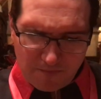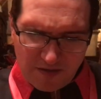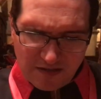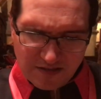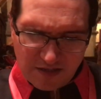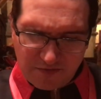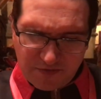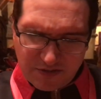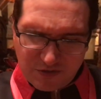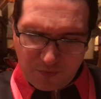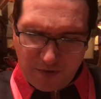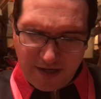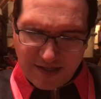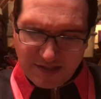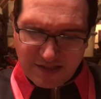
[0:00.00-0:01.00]
It's like with the
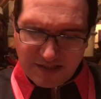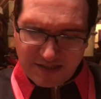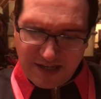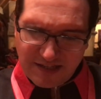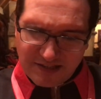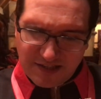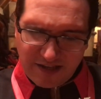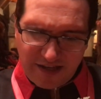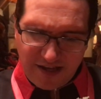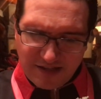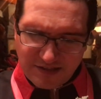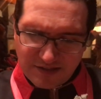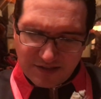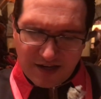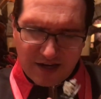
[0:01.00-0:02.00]
twist, it tastes like
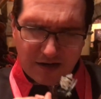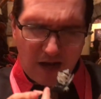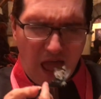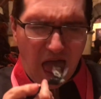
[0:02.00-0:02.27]
hazelnut.